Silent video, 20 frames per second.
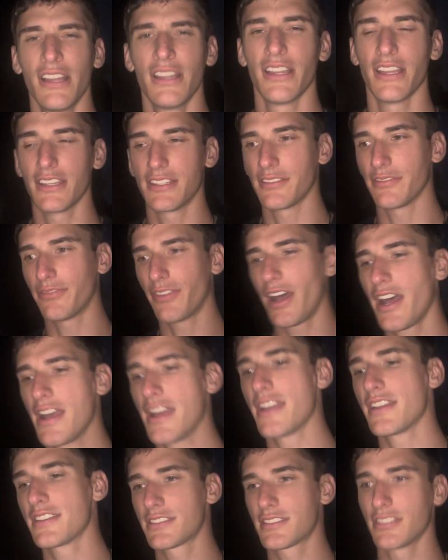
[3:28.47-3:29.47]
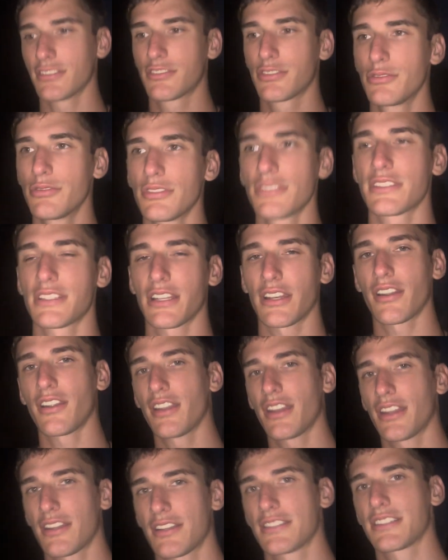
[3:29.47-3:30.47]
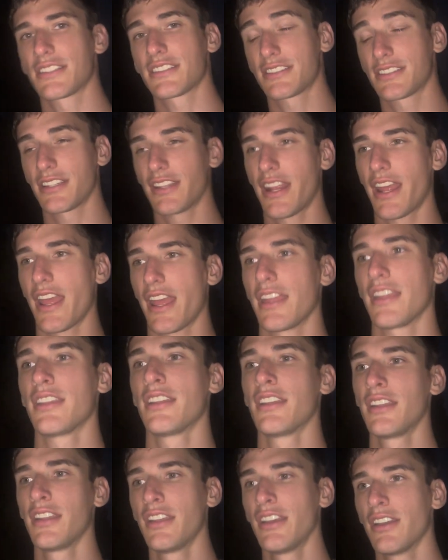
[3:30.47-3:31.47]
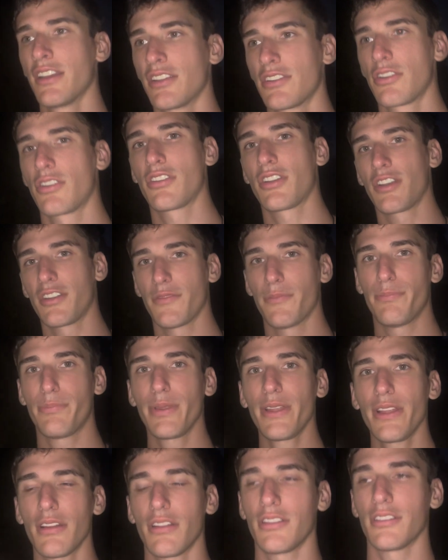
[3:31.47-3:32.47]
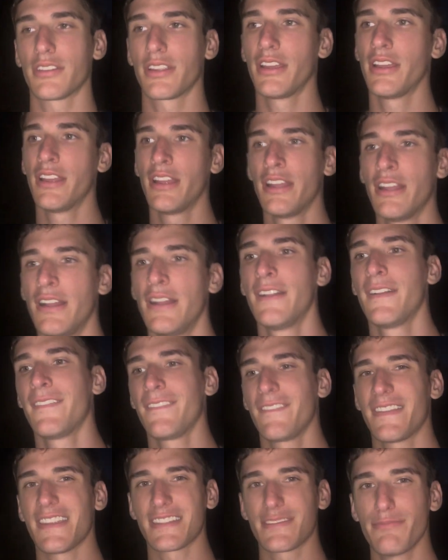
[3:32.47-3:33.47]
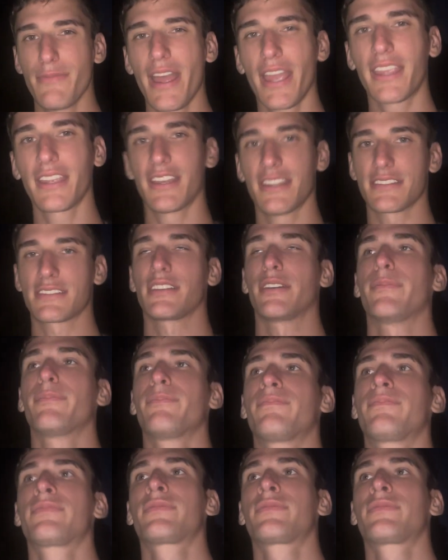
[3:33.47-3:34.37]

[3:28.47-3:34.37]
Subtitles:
and devise the tools that already exist today in order to build this mechanism.